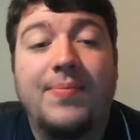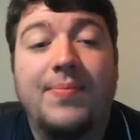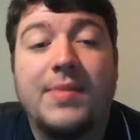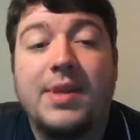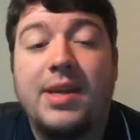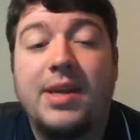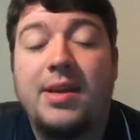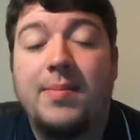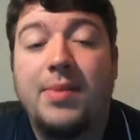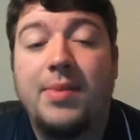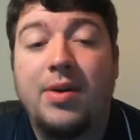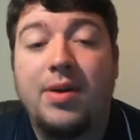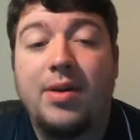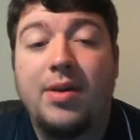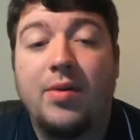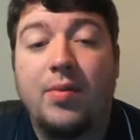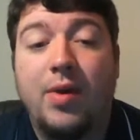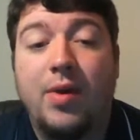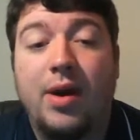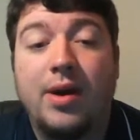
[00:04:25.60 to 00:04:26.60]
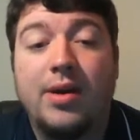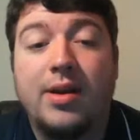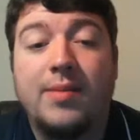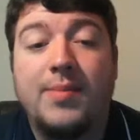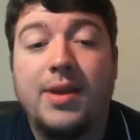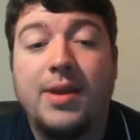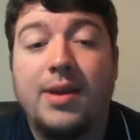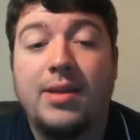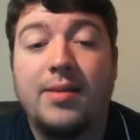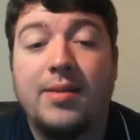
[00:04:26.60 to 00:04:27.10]
Inability to walk
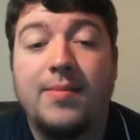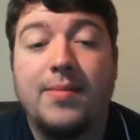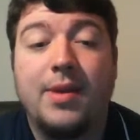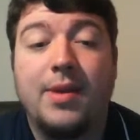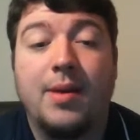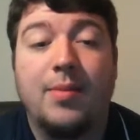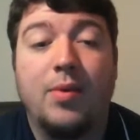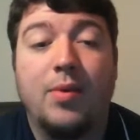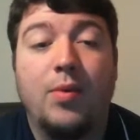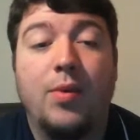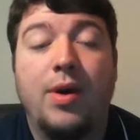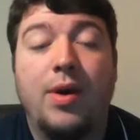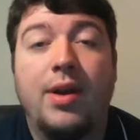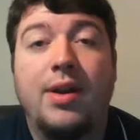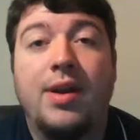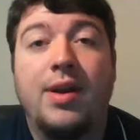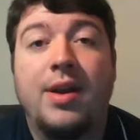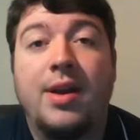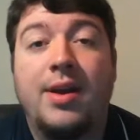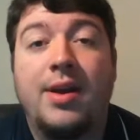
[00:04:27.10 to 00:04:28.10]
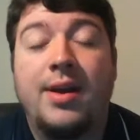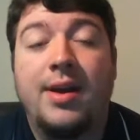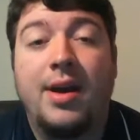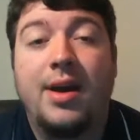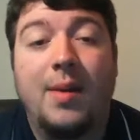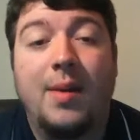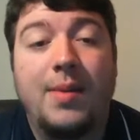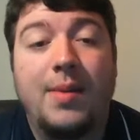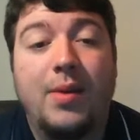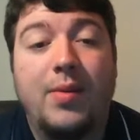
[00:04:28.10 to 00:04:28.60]
being number one
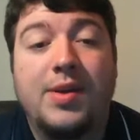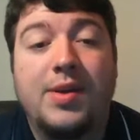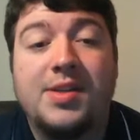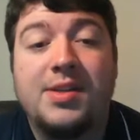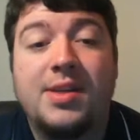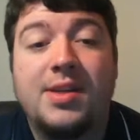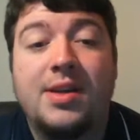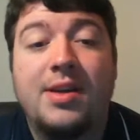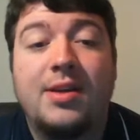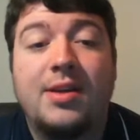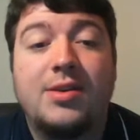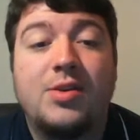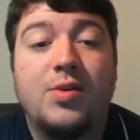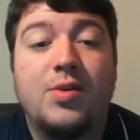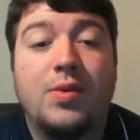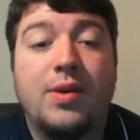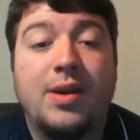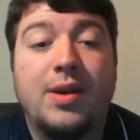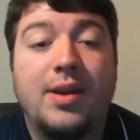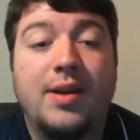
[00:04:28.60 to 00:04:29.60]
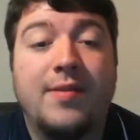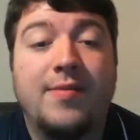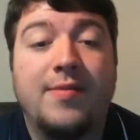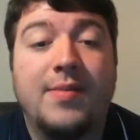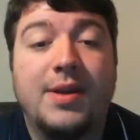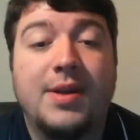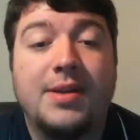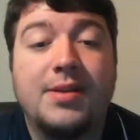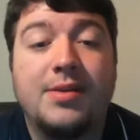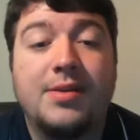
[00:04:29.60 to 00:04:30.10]
that we see. Shortening of
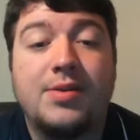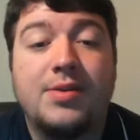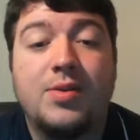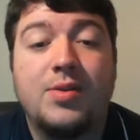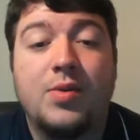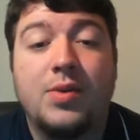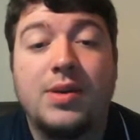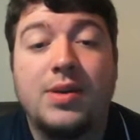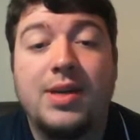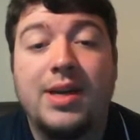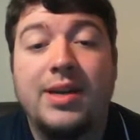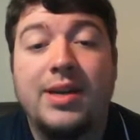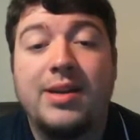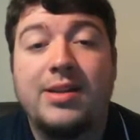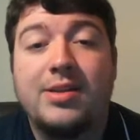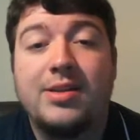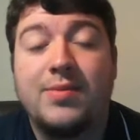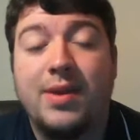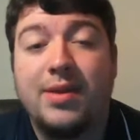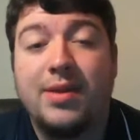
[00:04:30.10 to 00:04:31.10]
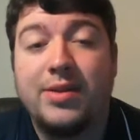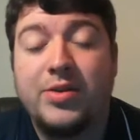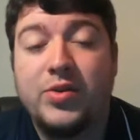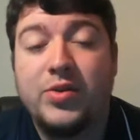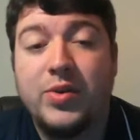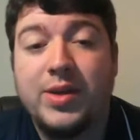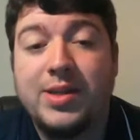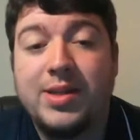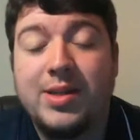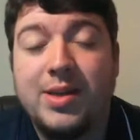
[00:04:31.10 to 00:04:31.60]
muscles or tendons around the
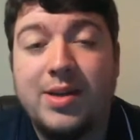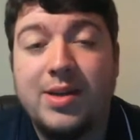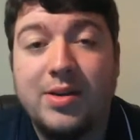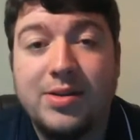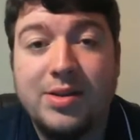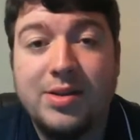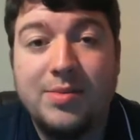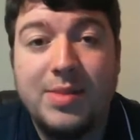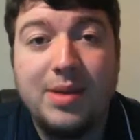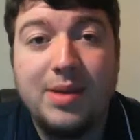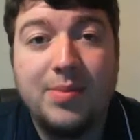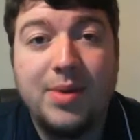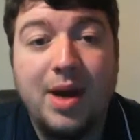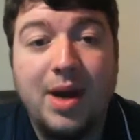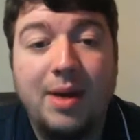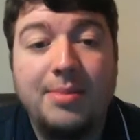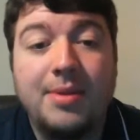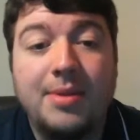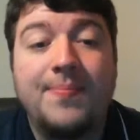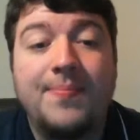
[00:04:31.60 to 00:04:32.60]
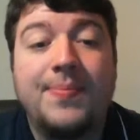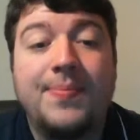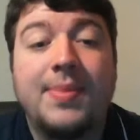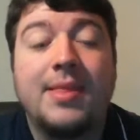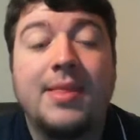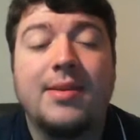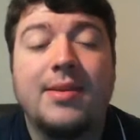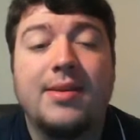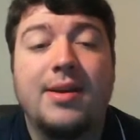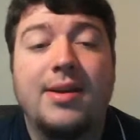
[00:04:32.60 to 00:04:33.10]
joints can also be a problem.
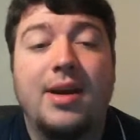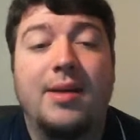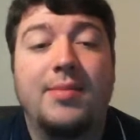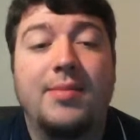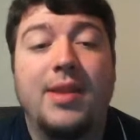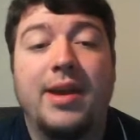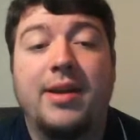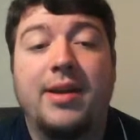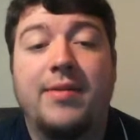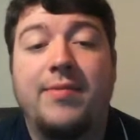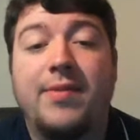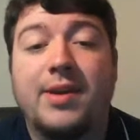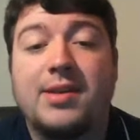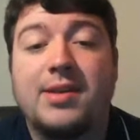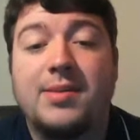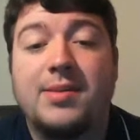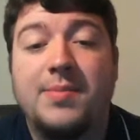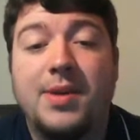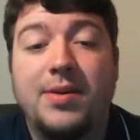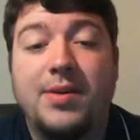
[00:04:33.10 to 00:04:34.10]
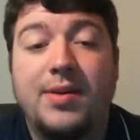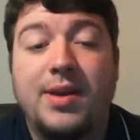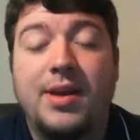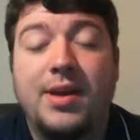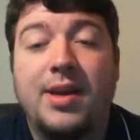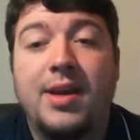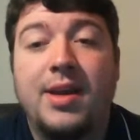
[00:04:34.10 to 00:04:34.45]
Lack of flexibility,